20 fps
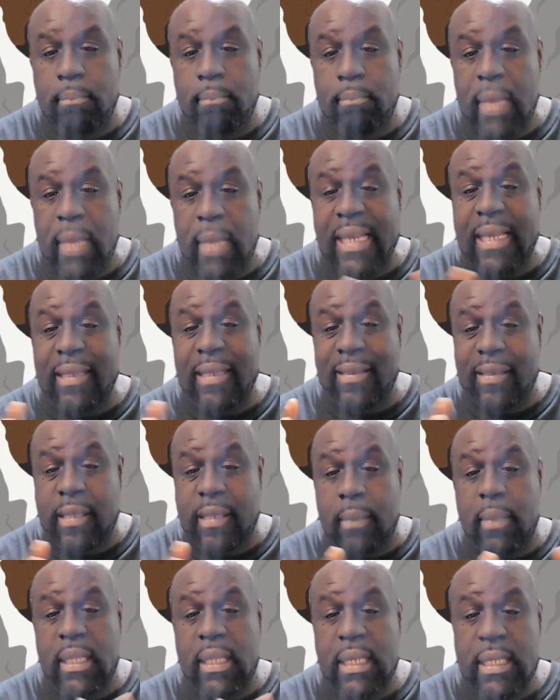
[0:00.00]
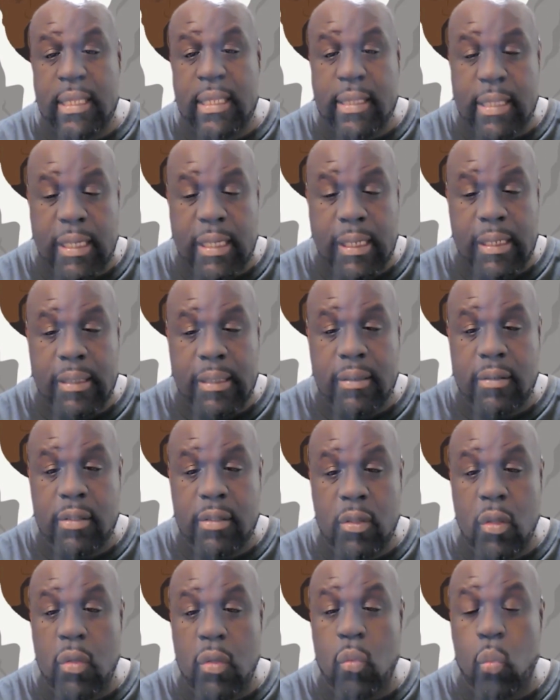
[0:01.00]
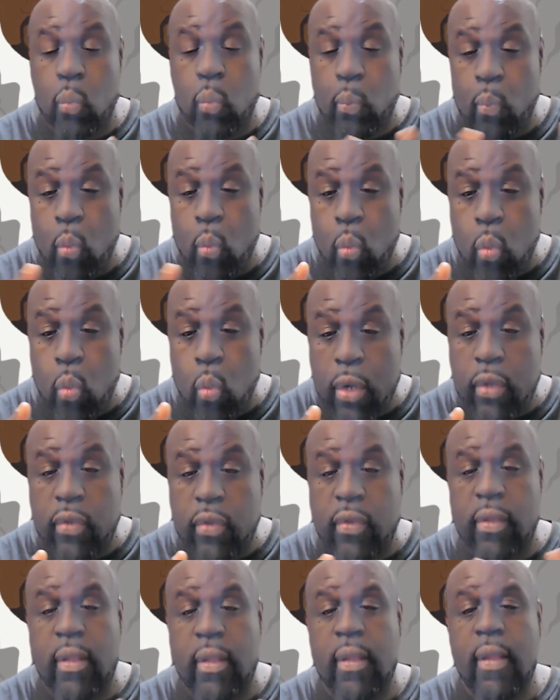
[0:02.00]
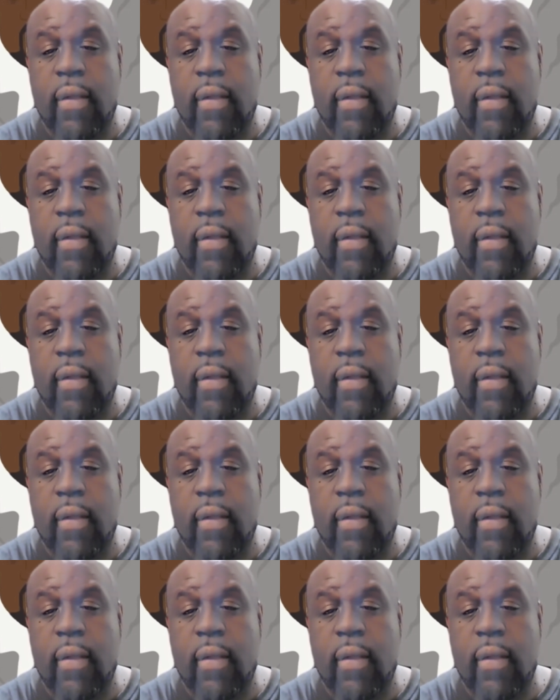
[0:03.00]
making some of these things worse